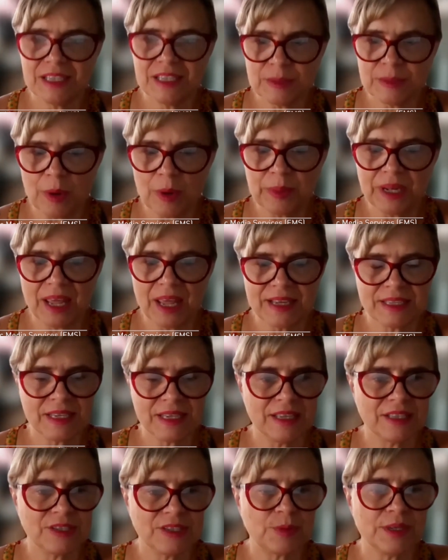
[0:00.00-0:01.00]
is
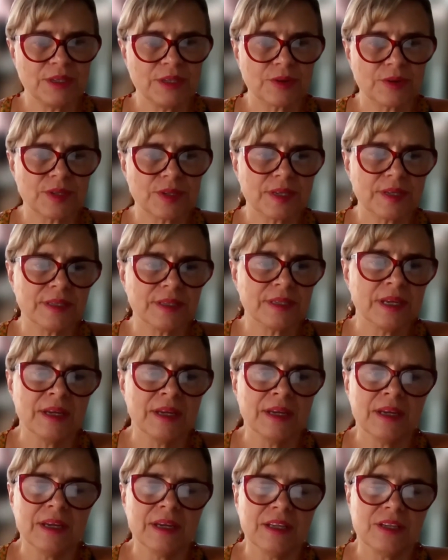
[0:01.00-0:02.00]
mobilizing its resources
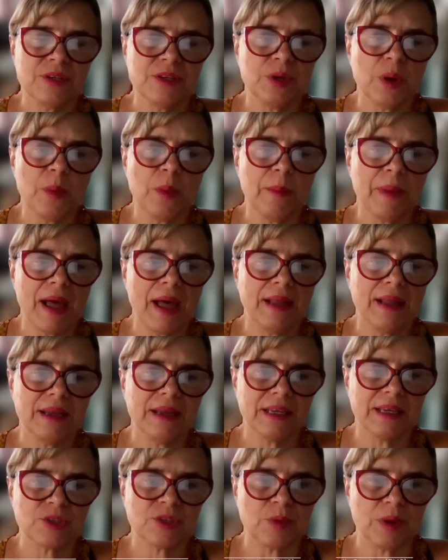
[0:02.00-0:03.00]
to combat
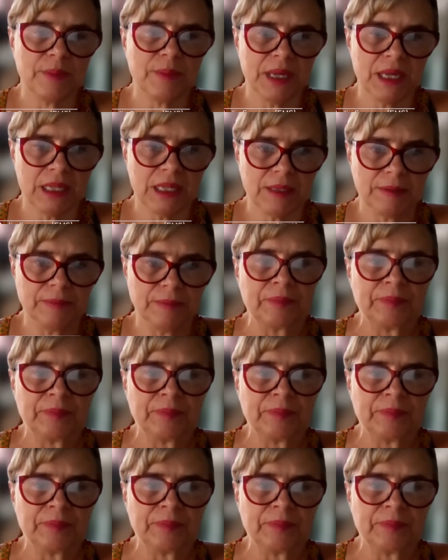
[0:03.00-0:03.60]
extreme heat.